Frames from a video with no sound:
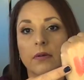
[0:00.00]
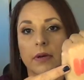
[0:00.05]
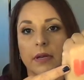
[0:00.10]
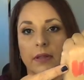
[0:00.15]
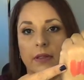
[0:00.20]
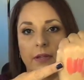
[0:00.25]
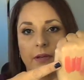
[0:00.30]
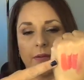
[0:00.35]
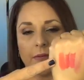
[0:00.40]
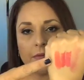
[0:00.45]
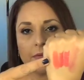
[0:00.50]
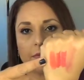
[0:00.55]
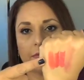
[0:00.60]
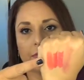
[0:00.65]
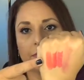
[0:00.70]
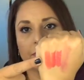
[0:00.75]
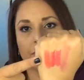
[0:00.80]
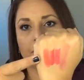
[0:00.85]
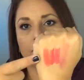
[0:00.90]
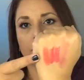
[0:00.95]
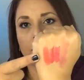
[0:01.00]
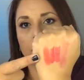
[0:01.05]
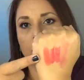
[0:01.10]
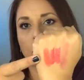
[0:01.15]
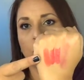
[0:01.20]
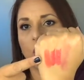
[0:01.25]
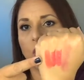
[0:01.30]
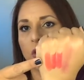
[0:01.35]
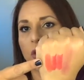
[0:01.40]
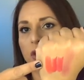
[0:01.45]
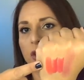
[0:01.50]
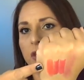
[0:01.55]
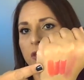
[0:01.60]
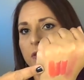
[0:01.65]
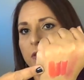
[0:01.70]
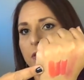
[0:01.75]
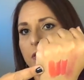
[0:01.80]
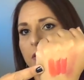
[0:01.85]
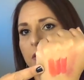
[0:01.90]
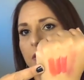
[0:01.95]
right there.
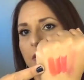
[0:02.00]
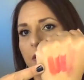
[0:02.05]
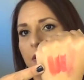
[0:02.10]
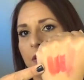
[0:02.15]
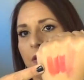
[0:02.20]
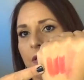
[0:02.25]
Gorgeous.